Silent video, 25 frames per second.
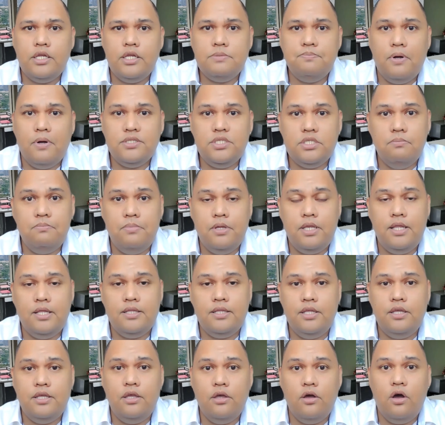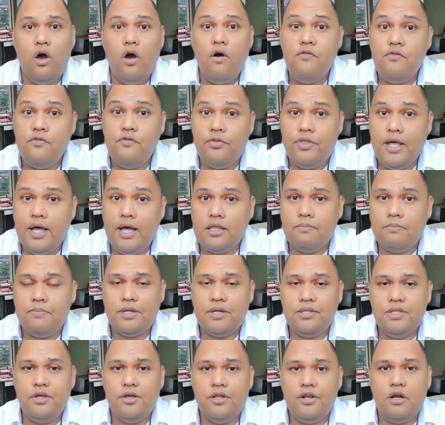responsibility of that
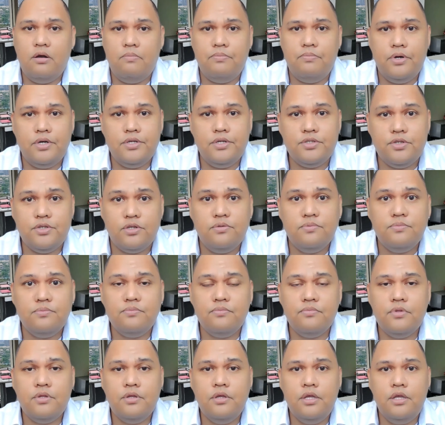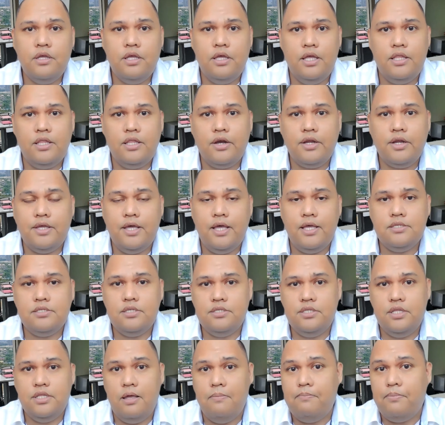particular person, in our
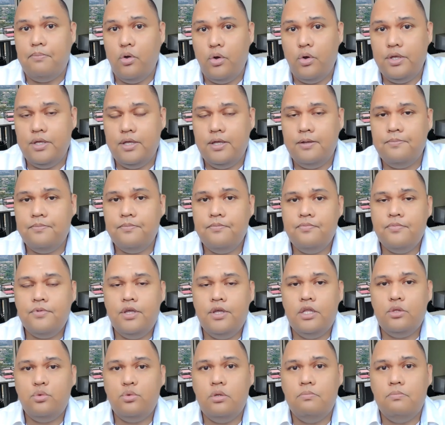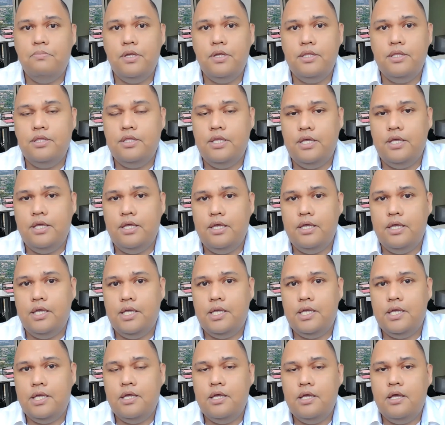case, the employee. It will be
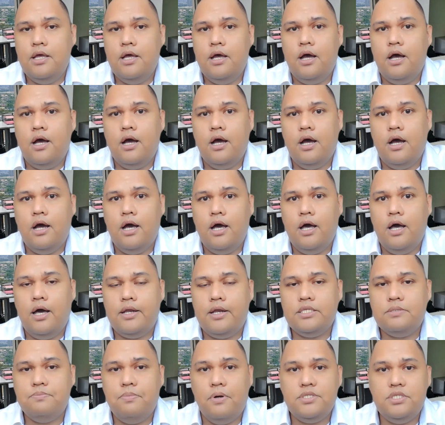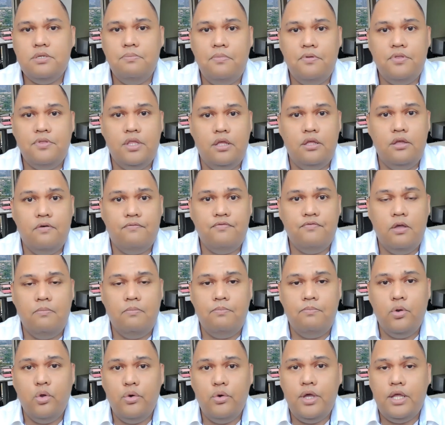the uh, responsibility of the
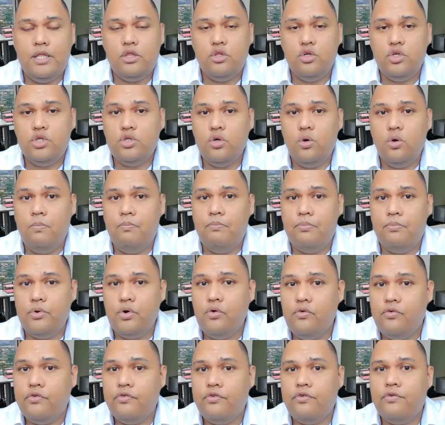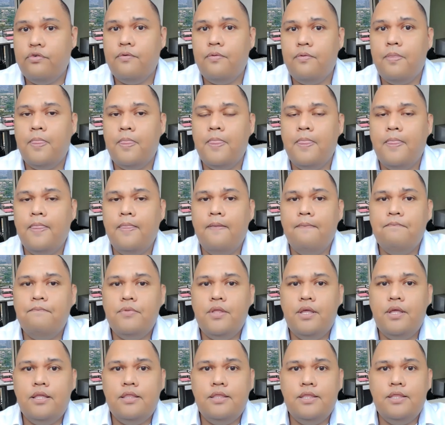employee to show proof
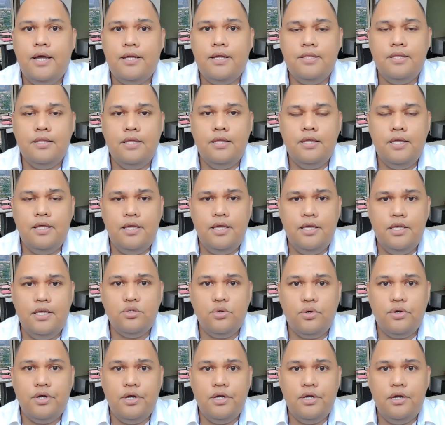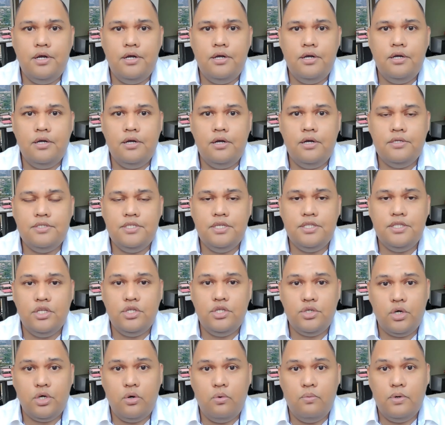that his or her
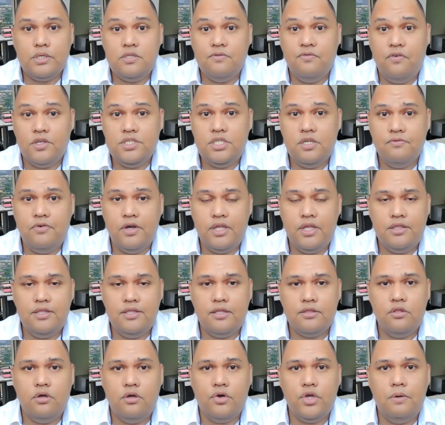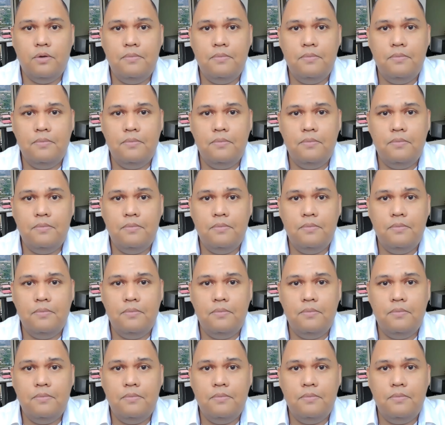signature was falsified in that